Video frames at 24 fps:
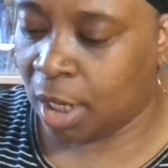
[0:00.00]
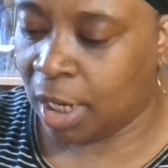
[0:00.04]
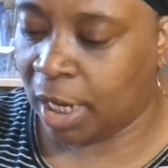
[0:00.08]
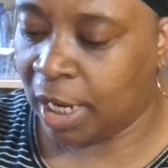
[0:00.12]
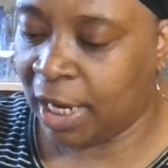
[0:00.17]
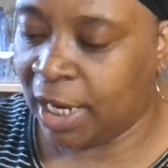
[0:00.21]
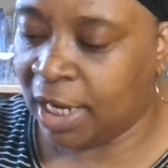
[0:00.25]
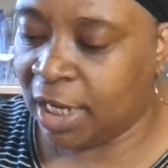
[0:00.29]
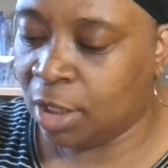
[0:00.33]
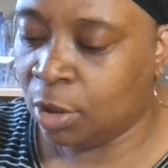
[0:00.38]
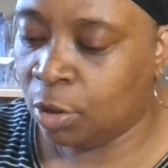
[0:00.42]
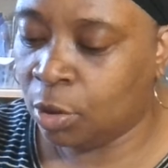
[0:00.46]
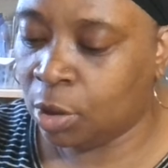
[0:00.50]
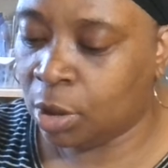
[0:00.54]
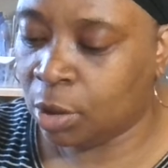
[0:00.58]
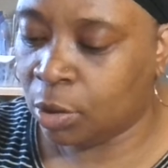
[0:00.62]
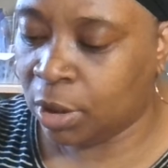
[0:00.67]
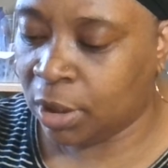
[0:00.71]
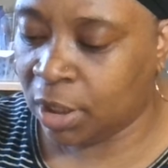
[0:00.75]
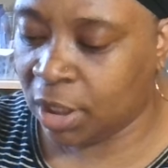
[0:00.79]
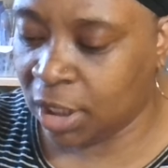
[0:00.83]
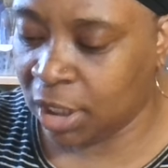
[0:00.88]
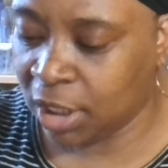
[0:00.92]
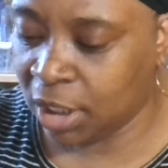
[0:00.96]
and
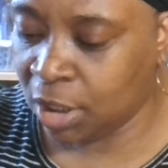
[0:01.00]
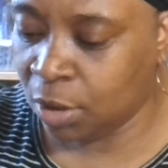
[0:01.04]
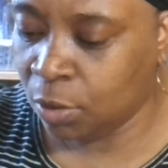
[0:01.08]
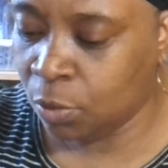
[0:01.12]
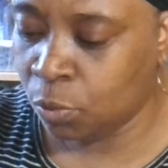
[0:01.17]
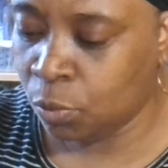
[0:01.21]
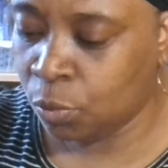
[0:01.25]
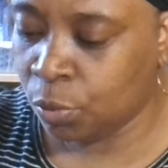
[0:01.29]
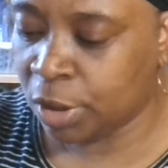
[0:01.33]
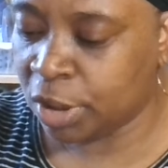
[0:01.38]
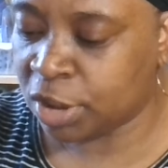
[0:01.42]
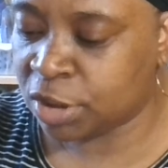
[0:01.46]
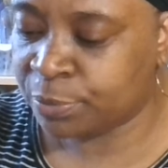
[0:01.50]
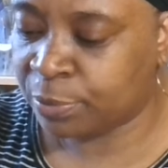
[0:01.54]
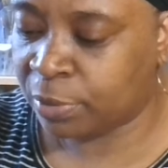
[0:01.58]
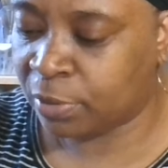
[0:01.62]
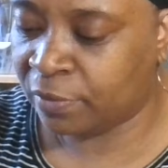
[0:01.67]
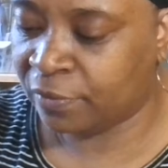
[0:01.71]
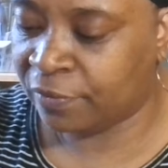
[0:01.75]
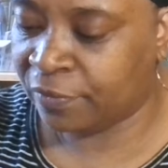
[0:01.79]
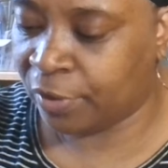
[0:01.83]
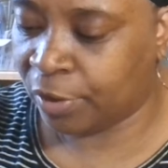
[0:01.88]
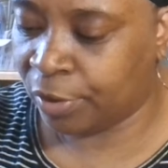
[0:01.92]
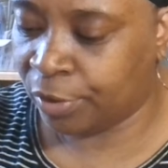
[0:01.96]
he who is
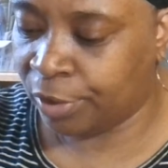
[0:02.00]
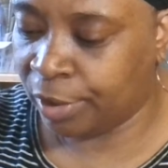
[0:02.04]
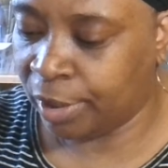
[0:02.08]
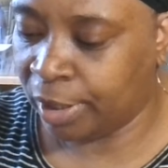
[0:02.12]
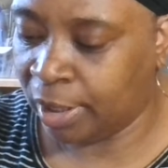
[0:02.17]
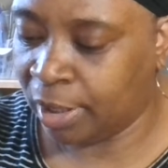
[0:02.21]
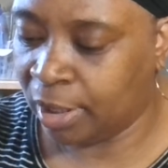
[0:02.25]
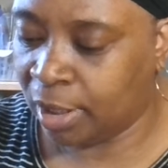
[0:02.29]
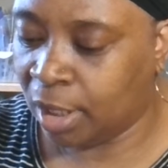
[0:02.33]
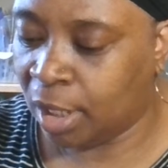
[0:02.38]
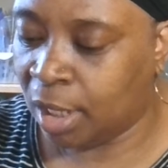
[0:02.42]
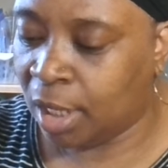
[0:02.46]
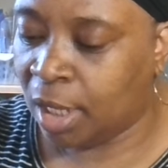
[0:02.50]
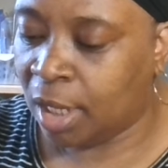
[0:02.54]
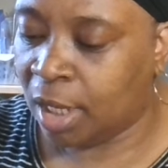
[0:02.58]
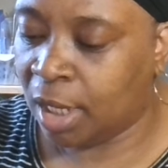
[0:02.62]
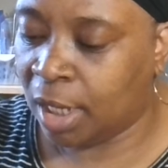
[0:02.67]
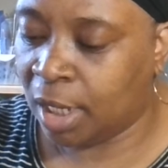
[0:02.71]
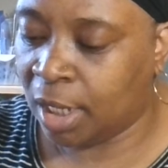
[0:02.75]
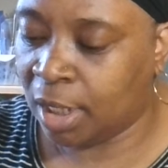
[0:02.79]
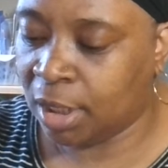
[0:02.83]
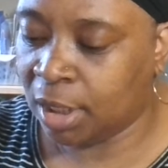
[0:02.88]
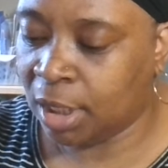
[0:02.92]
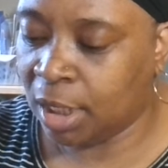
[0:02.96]
perverted
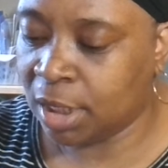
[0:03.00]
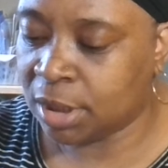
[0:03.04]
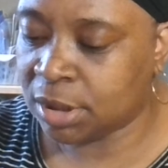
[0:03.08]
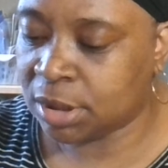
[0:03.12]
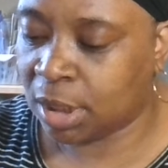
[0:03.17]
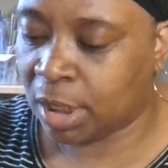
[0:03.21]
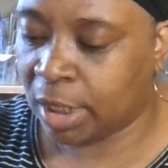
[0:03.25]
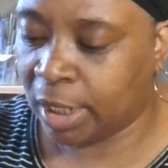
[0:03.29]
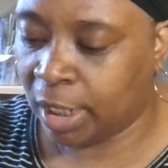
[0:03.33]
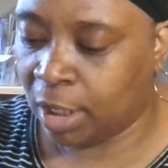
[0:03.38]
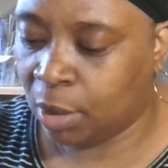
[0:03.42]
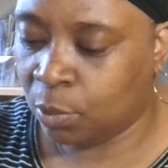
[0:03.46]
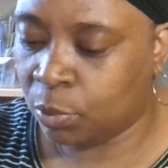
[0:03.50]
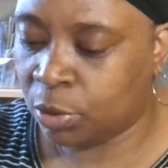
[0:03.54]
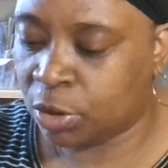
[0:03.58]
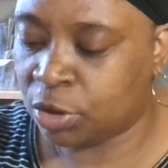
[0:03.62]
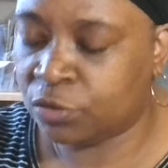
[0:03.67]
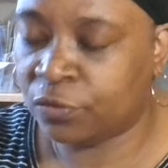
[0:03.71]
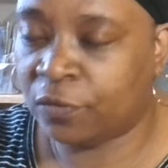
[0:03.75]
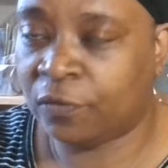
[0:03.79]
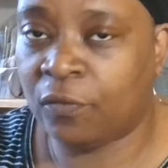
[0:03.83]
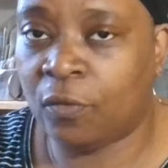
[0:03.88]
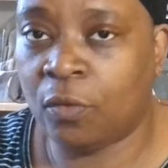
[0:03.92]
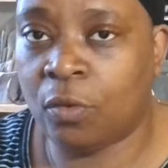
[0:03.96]
in his
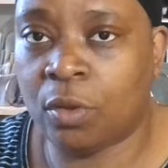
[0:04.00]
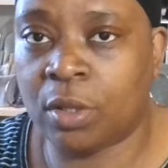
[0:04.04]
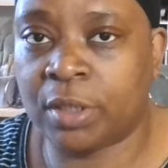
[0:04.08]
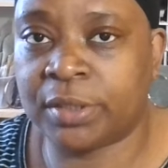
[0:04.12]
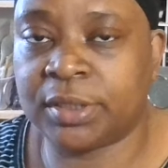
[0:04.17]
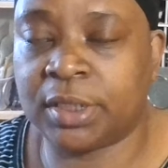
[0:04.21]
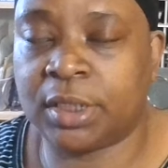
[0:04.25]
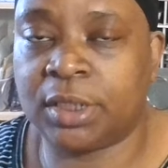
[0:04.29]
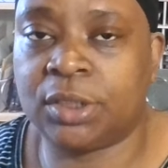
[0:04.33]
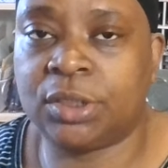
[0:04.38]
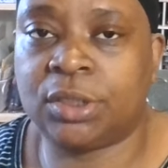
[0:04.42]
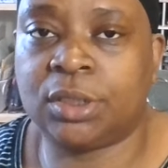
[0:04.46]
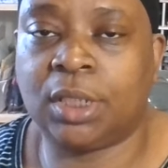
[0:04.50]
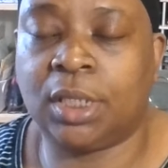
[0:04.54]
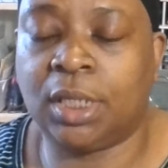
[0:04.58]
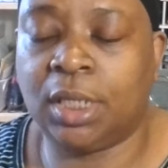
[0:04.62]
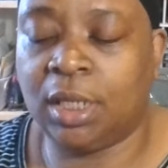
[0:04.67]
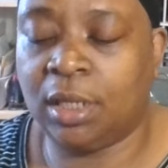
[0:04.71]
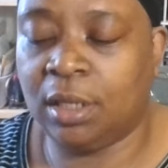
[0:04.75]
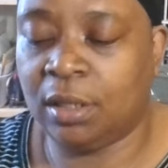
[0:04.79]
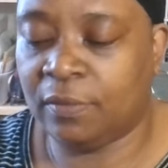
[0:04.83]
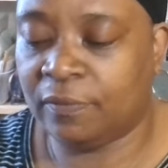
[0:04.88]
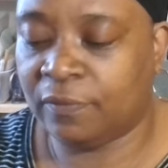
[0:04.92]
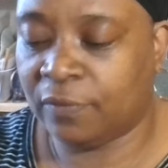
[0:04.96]
language falls into
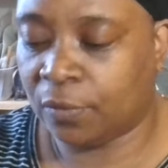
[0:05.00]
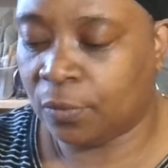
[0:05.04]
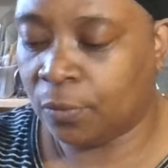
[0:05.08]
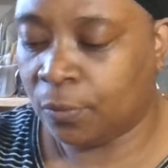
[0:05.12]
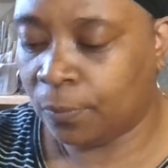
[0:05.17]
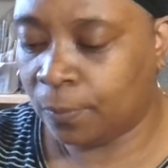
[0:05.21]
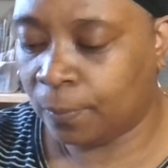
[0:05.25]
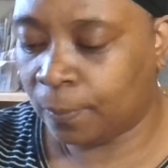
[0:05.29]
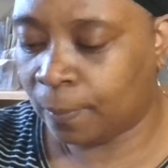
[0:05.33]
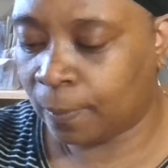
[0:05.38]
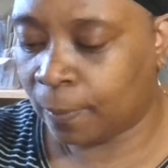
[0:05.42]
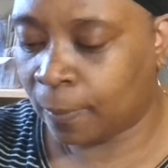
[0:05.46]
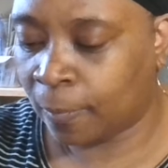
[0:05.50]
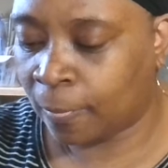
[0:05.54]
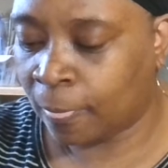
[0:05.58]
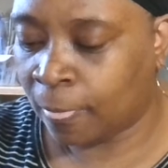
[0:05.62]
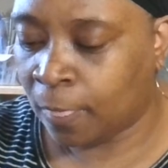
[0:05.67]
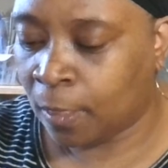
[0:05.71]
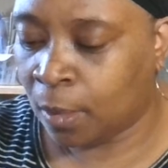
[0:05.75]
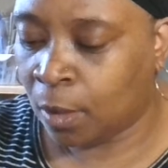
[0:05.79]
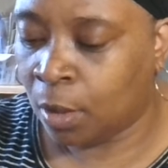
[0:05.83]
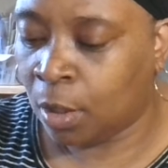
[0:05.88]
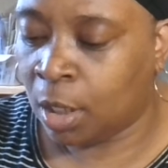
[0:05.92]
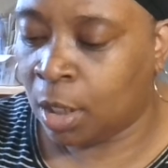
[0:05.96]
evil.
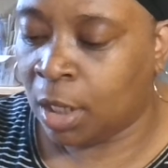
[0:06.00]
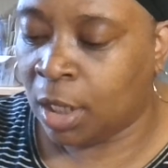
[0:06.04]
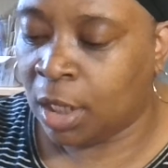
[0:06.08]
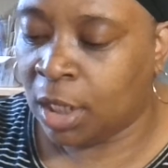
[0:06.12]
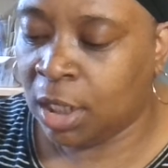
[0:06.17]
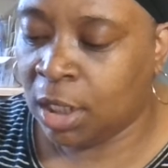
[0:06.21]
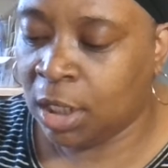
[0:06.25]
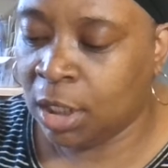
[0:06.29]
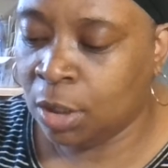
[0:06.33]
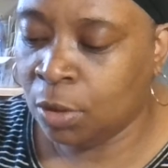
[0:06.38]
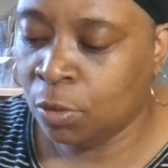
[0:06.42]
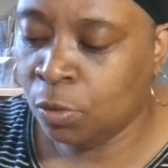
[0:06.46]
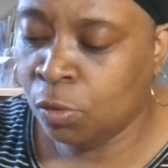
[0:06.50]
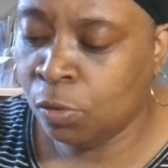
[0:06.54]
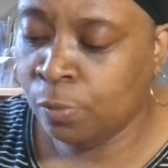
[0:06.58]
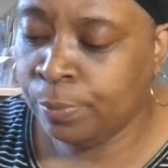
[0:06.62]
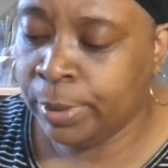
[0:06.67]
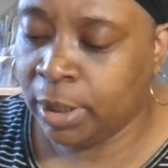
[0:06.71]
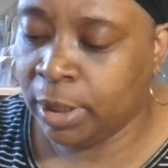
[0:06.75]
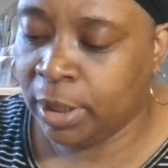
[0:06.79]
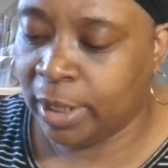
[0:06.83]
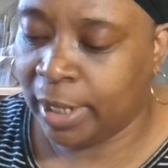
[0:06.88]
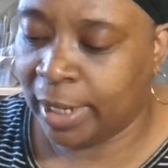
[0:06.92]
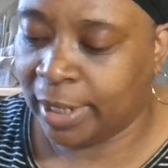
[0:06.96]
He who
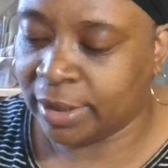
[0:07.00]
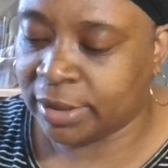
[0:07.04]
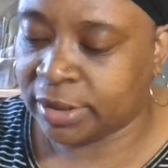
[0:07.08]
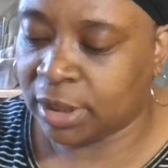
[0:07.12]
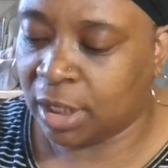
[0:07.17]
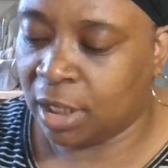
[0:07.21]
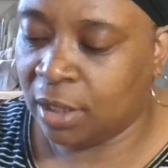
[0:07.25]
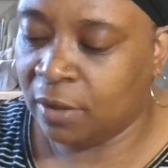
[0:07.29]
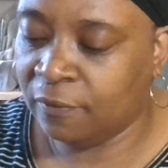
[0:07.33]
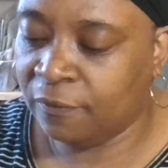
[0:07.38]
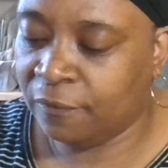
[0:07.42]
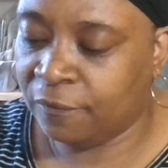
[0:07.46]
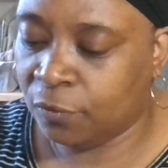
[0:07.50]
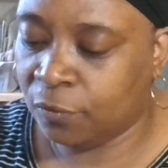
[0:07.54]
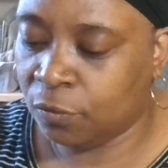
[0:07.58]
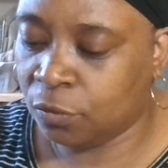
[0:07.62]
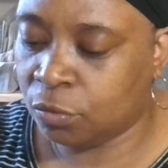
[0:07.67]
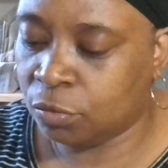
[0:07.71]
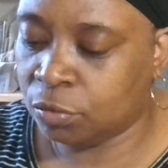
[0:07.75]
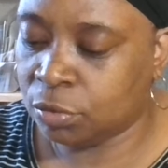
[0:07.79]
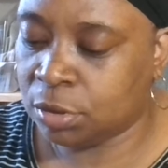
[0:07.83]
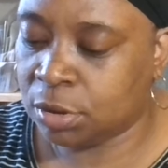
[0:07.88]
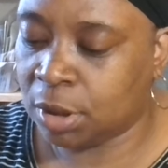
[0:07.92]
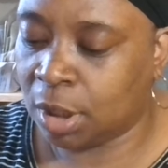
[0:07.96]
begets a
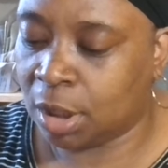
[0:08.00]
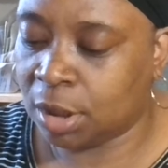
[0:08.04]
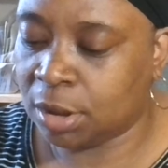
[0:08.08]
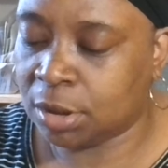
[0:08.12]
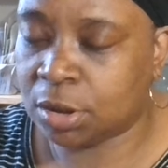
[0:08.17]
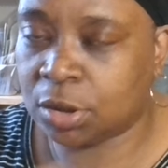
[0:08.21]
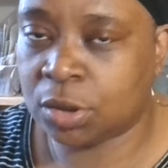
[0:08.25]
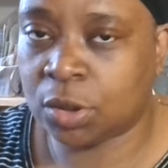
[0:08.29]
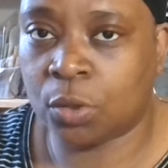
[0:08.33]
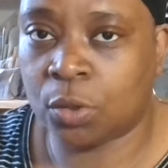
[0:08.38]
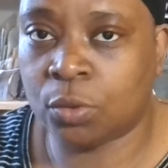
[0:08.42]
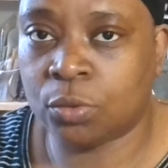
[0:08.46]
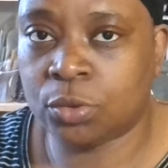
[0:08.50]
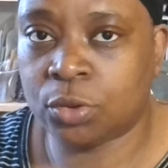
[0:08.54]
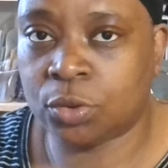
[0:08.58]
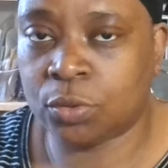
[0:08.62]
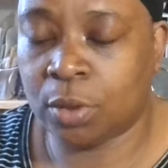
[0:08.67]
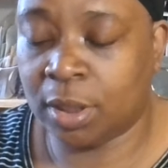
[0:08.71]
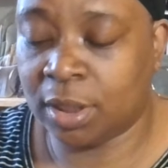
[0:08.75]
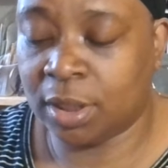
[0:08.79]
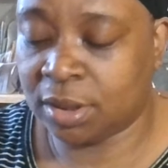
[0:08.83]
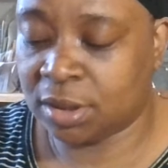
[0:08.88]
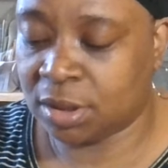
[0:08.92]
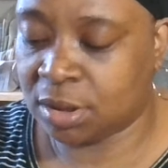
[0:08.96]
fool does so to
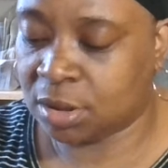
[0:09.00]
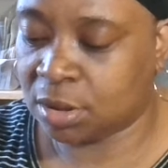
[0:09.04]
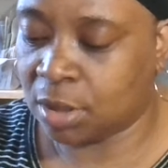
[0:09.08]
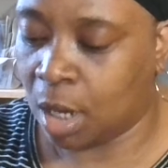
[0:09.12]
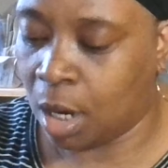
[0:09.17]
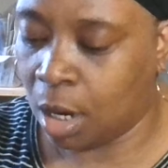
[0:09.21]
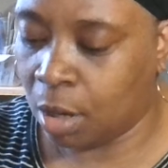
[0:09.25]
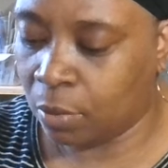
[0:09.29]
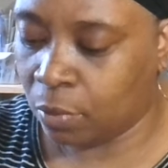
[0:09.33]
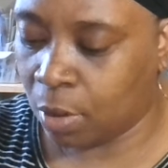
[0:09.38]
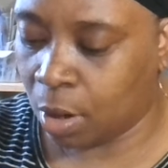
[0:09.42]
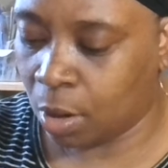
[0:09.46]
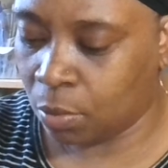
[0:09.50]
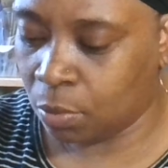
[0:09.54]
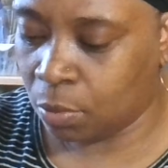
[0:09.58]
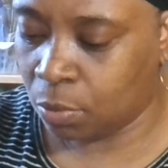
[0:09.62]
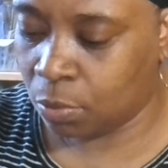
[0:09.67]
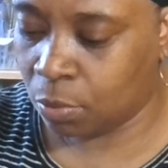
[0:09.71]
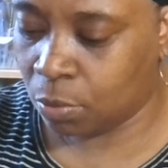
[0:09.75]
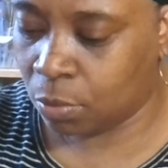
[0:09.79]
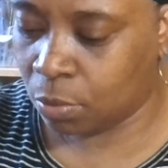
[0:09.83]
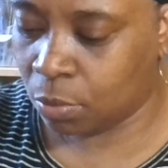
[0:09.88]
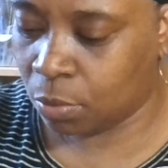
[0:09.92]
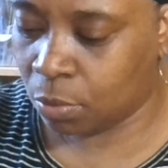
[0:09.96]
his sorrow,
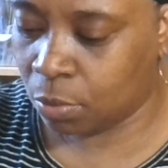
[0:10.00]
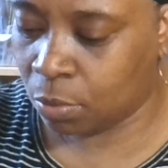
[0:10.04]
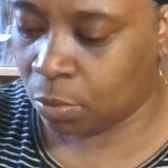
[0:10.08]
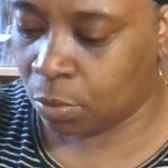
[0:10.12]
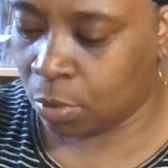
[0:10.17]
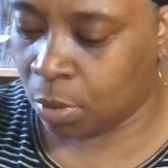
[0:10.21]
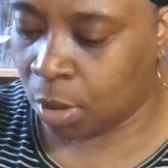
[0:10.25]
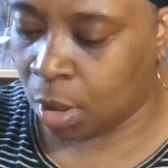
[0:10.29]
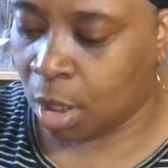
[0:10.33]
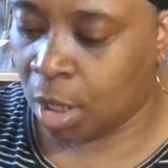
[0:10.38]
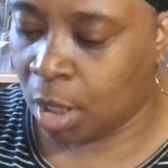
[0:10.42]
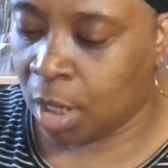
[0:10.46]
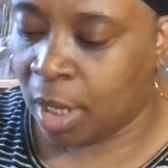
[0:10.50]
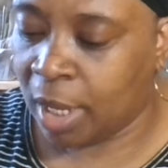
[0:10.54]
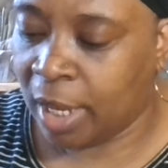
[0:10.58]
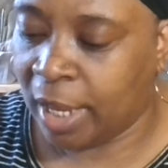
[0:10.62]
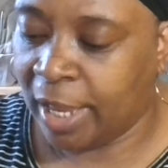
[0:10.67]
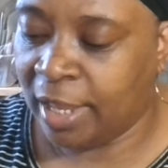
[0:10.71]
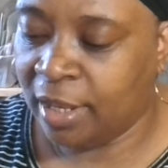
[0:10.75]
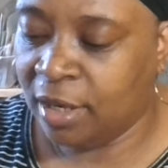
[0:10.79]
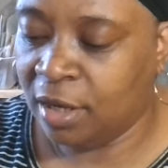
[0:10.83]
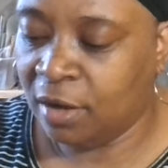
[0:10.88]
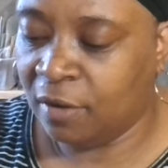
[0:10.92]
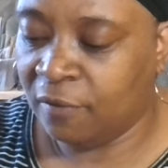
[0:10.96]

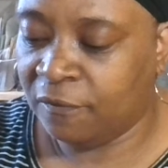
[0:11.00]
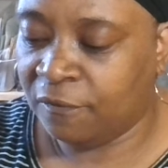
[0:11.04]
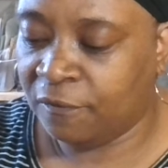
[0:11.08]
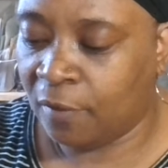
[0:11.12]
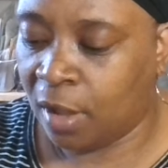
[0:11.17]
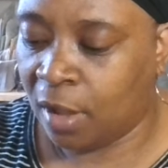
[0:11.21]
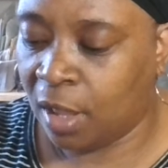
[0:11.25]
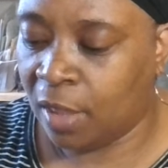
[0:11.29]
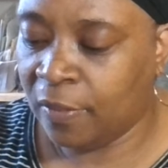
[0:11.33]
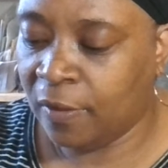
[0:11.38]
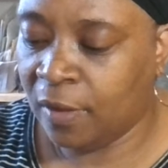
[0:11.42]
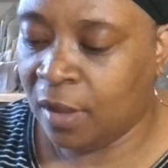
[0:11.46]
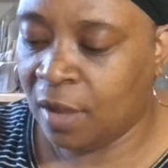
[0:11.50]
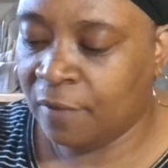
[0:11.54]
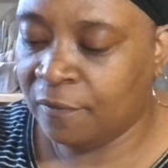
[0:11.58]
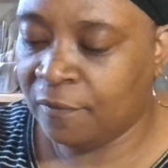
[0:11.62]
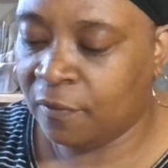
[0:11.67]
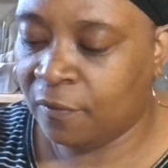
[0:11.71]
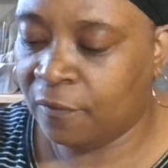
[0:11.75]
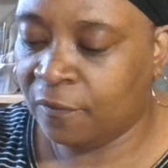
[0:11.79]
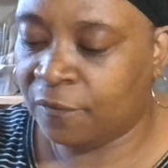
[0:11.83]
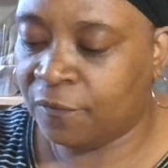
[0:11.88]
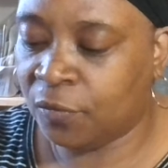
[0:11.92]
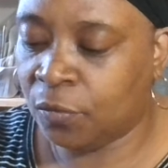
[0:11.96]
and the father of
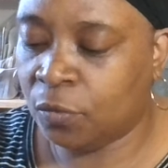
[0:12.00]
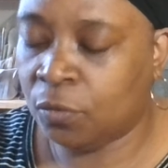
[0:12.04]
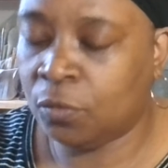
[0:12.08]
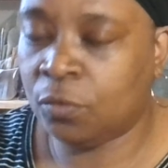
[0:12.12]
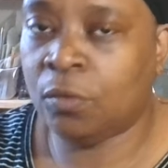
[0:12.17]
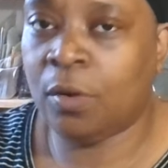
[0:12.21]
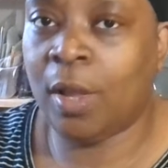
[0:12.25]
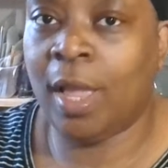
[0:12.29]
a fool